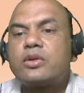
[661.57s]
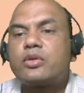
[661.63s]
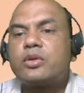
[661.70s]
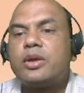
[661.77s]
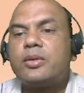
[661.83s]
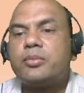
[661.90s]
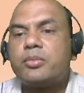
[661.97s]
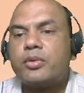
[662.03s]
to
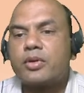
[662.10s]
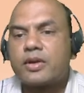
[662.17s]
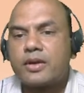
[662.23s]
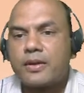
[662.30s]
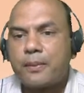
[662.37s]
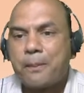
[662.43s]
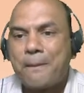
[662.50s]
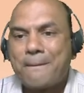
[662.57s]

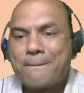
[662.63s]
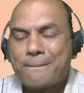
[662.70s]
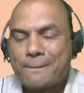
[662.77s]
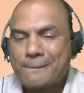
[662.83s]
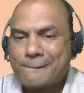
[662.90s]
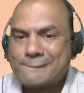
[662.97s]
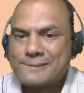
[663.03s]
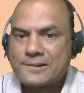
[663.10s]
importer,
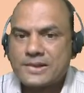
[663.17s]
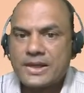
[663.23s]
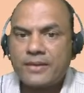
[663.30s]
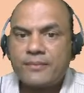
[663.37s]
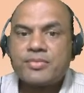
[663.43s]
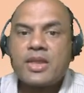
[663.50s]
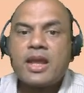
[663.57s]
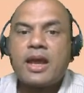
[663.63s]

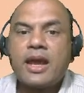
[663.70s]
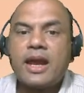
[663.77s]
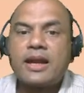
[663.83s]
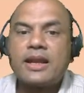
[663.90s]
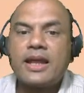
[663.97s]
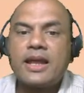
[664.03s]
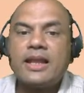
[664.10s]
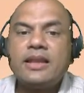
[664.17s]
okay,
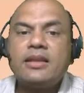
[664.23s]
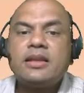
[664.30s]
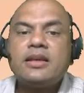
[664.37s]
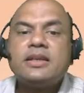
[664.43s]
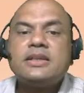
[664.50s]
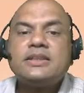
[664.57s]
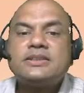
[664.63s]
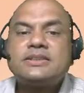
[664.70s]
and then
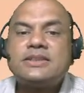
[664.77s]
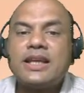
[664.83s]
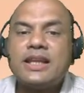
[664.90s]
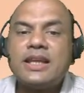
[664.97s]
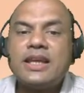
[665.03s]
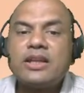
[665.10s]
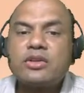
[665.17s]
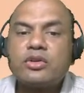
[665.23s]

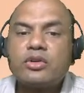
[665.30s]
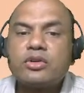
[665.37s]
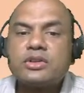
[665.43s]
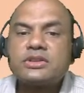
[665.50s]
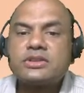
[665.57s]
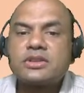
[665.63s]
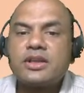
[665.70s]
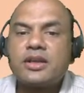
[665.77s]
selling
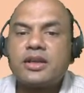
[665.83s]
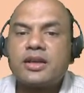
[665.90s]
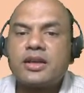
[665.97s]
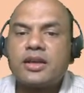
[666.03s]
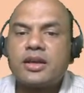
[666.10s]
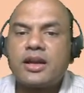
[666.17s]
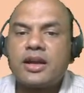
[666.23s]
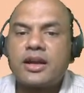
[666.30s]
those
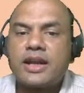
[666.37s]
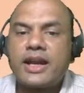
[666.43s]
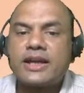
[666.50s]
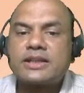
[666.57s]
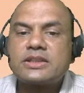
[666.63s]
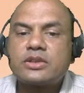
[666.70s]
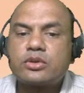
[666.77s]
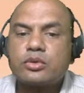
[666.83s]

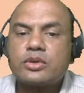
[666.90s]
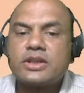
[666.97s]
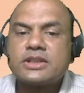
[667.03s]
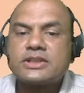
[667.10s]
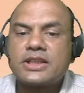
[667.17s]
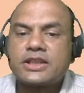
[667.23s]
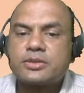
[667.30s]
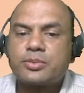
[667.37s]
debts to
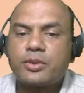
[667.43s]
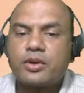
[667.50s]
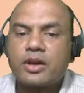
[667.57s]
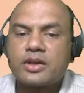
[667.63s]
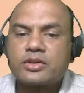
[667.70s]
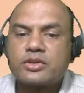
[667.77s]
this exporter.